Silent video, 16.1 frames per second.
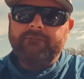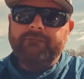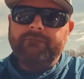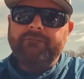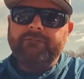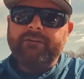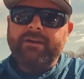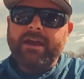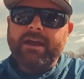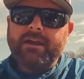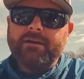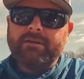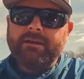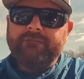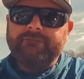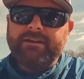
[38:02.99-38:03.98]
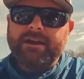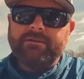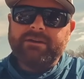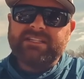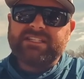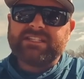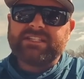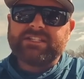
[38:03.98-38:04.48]
very,
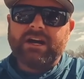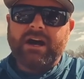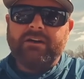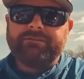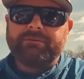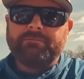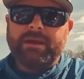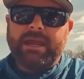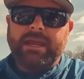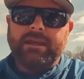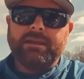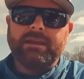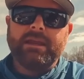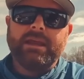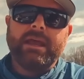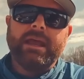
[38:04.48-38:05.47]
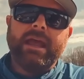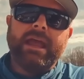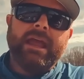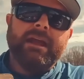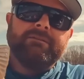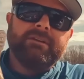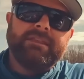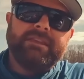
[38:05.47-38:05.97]
very soft bait.
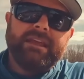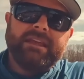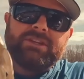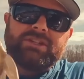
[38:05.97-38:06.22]
Everything